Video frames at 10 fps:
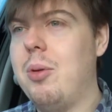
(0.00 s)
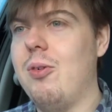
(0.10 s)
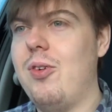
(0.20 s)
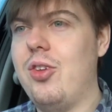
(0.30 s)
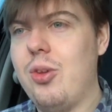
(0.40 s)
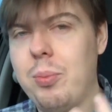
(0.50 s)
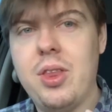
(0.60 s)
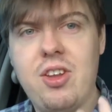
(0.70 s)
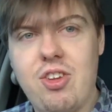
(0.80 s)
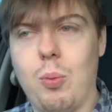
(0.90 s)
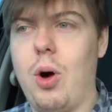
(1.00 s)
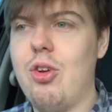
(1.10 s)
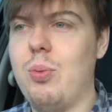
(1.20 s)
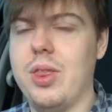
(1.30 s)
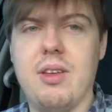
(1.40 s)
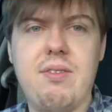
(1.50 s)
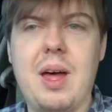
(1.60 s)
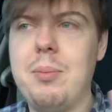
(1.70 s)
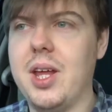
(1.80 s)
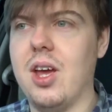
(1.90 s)
but for something to watch with the
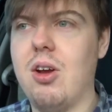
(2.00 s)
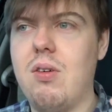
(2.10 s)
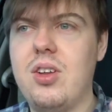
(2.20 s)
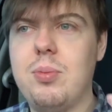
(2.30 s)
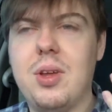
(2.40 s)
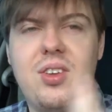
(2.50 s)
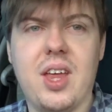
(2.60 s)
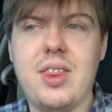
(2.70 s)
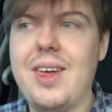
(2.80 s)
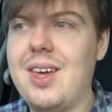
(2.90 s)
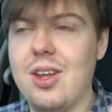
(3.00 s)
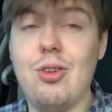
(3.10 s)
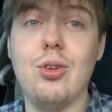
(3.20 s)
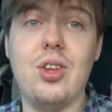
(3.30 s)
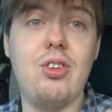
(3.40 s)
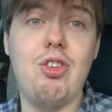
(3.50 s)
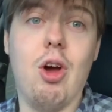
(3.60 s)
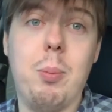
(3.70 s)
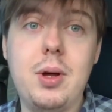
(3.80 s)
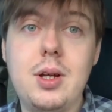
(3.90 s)
family at Christmas, I think it does its
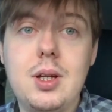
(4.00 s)
job.